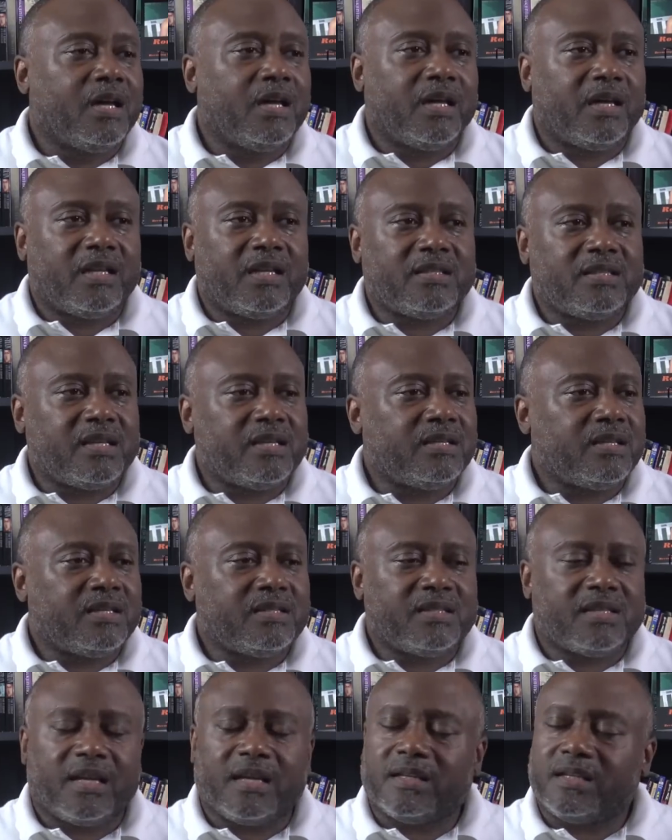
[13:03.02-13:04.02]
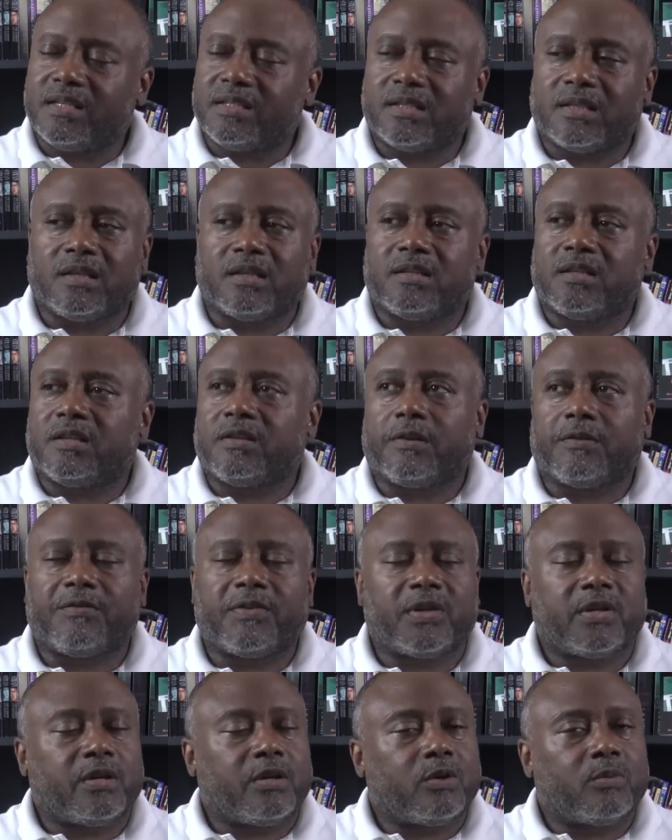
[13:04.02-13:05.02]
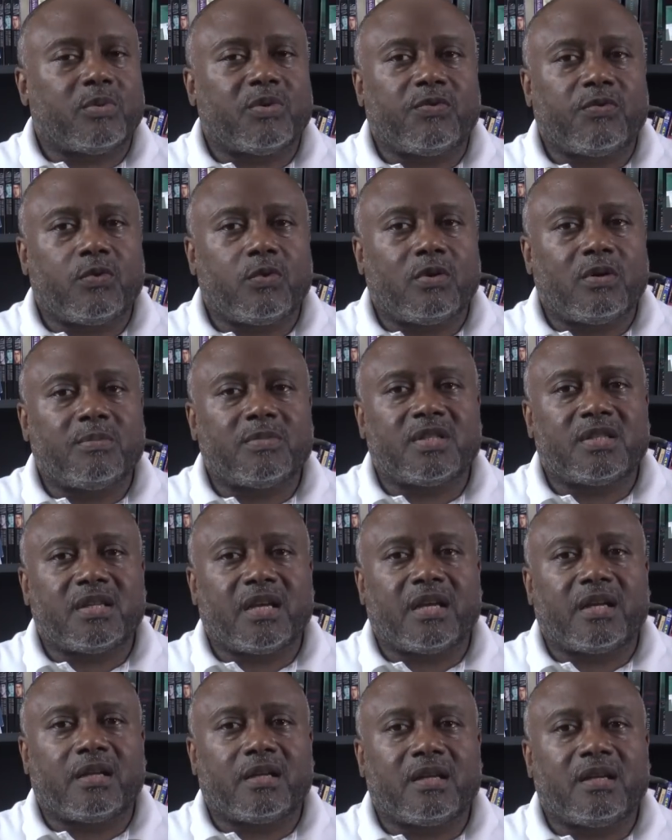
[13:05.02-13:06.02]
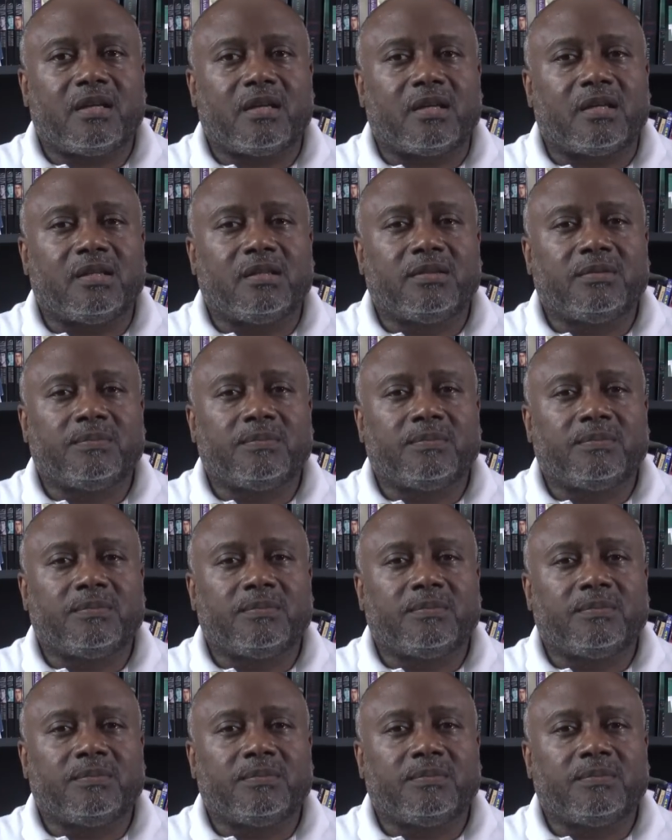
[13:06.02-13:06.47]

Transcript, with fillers: And I, and I said this in another video before. I'm gonna say it again.